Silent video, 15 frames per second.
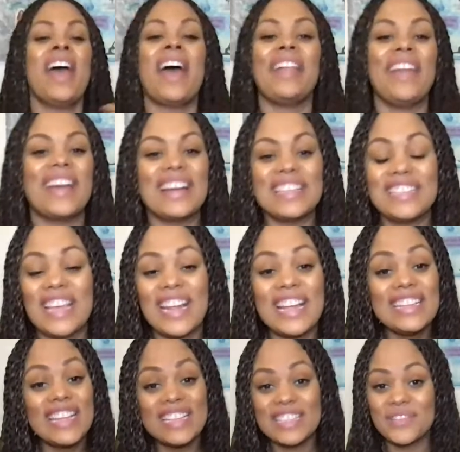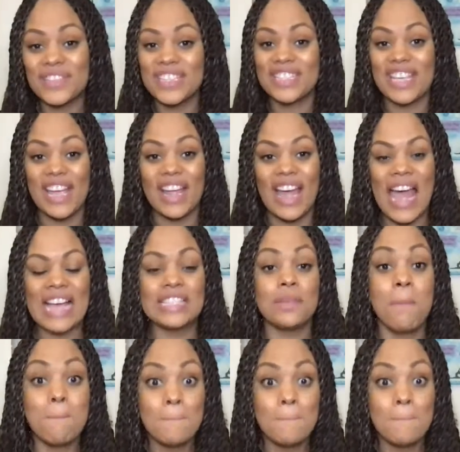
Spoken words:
like I said, it doesn't really take as